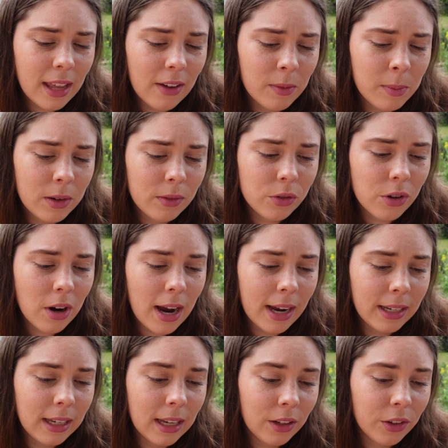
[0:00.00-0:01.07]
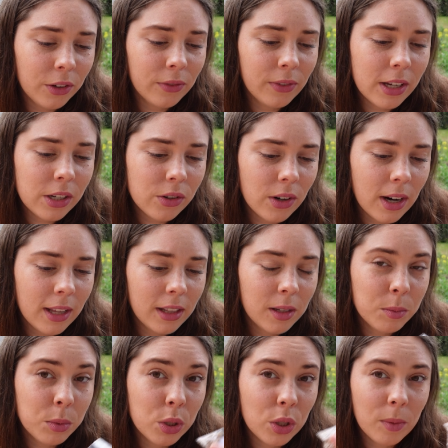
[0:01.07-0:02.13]
have a bit of dried yellow flesh around
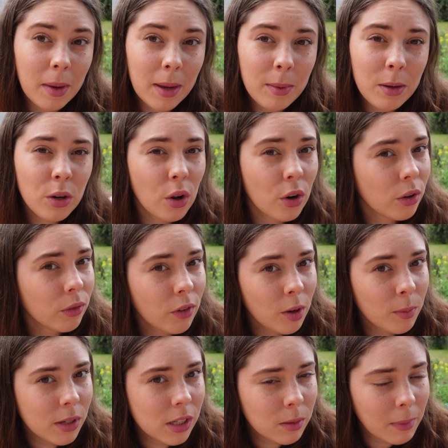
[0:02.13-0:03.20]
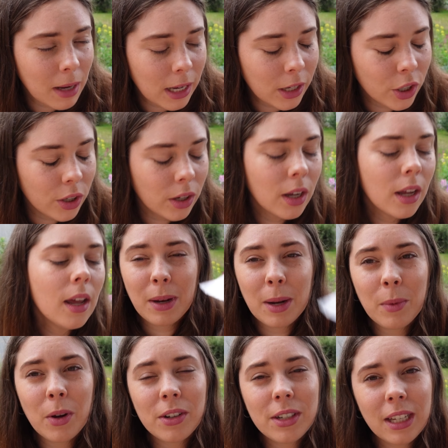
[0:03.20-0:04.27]
them, so maybe not a Roma tomato. But I'm
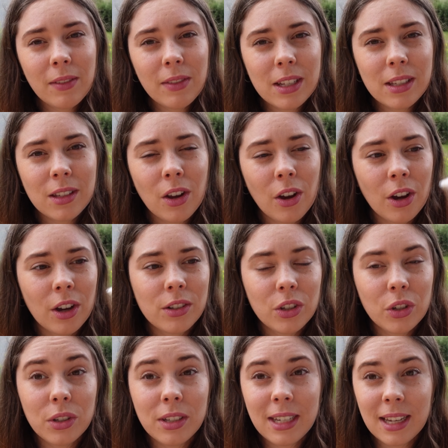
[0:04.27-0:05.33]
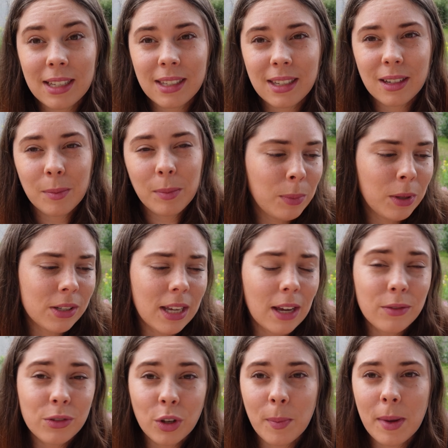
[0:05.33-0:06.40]
going to give this a go. It's a good tester because I have
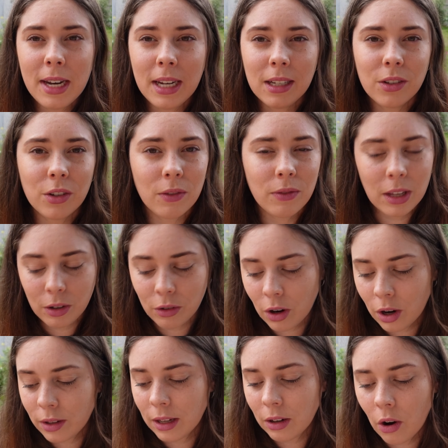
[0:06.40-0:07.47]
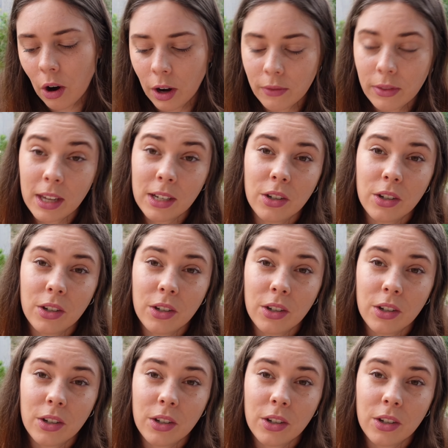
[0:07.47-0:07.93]
so many, so if they grow, they grow. If they